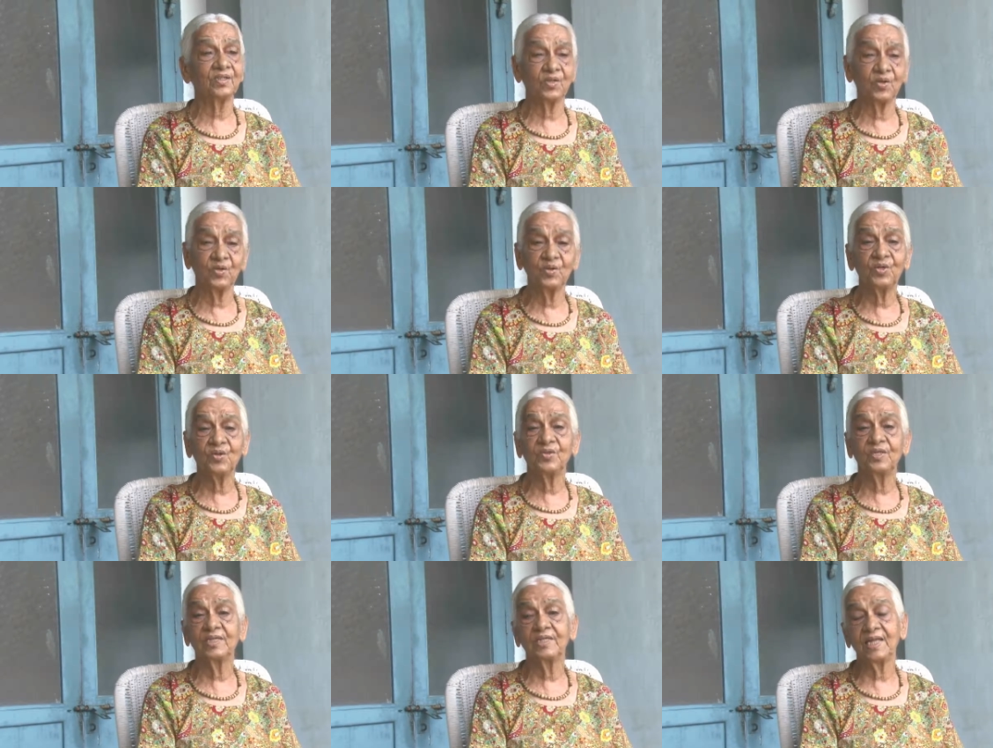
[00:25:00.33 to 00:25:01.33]
so you should
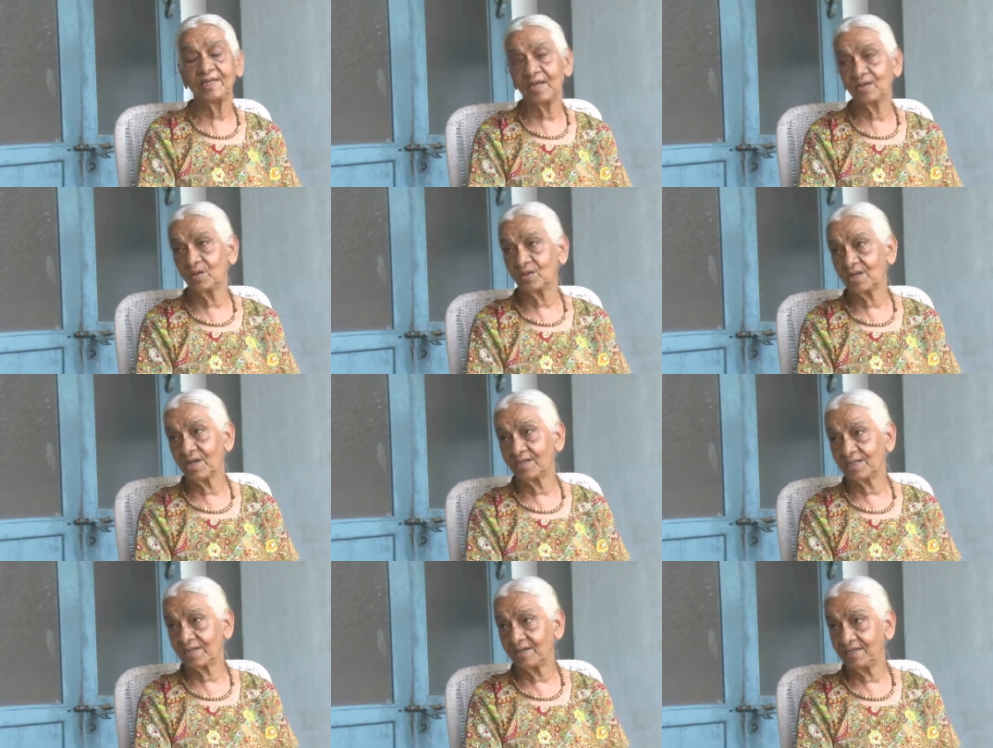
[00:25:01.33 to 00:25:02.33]
teach. Then I
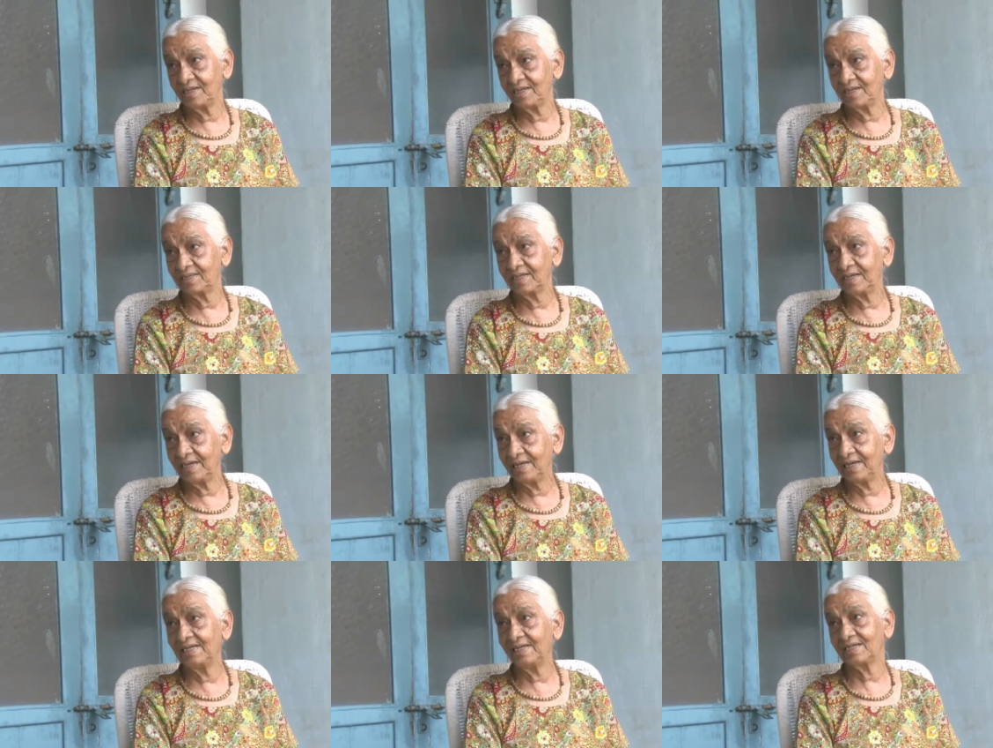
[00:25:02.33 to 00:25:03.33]
started teaching
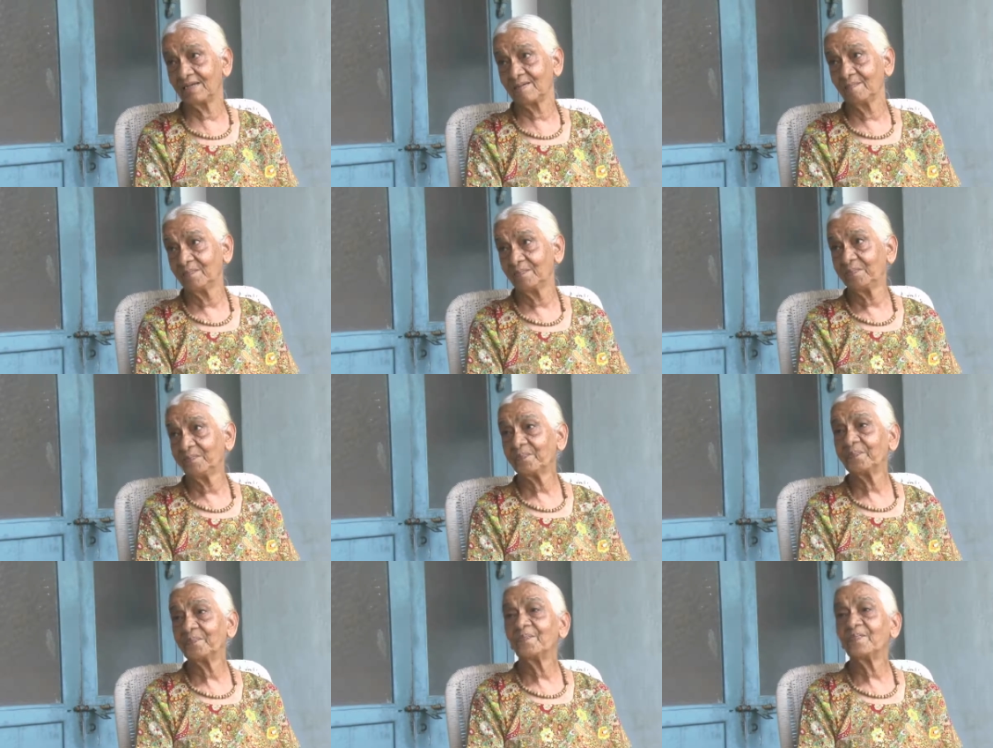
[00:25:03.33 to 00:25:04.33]
English.
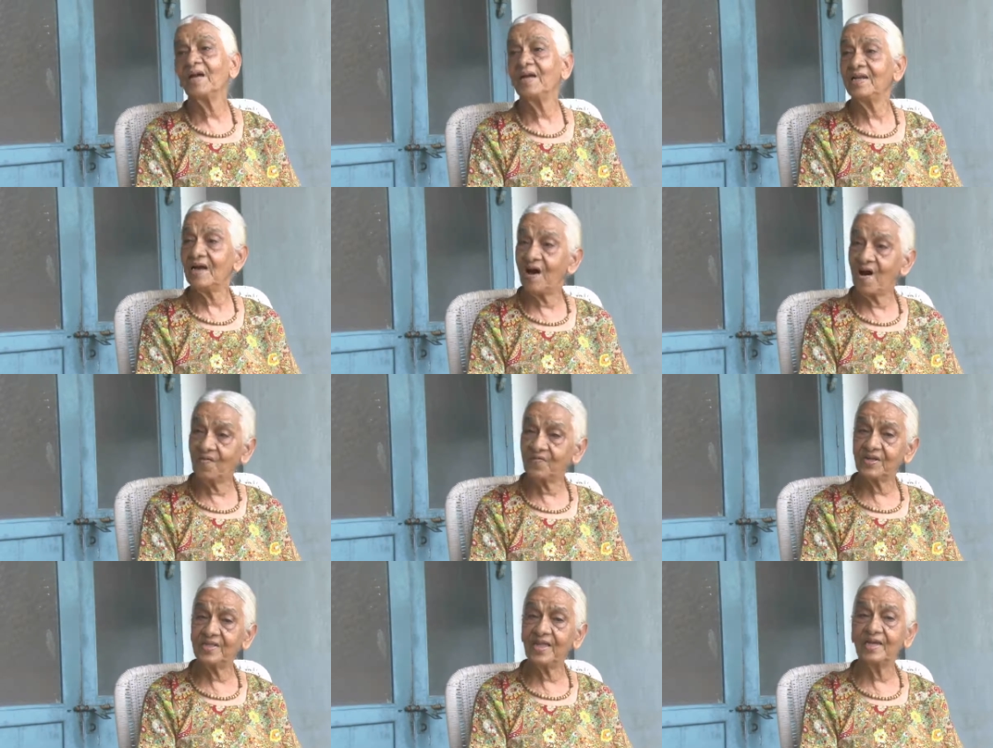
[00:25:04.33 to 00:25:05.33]
And
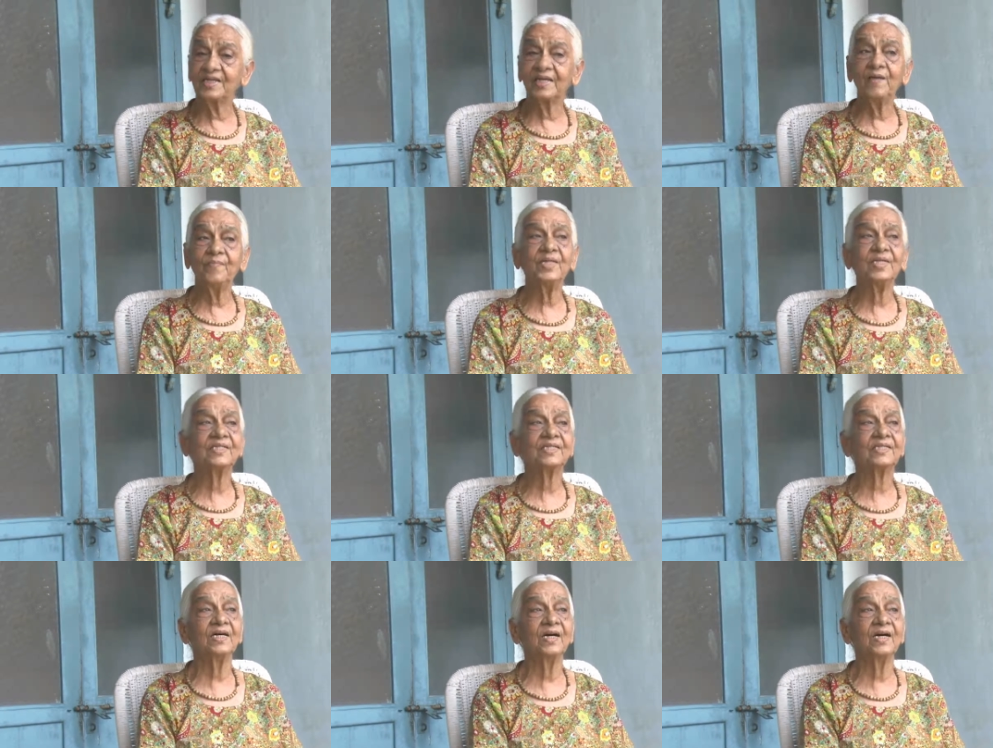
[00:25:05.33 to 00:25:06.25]
after that came this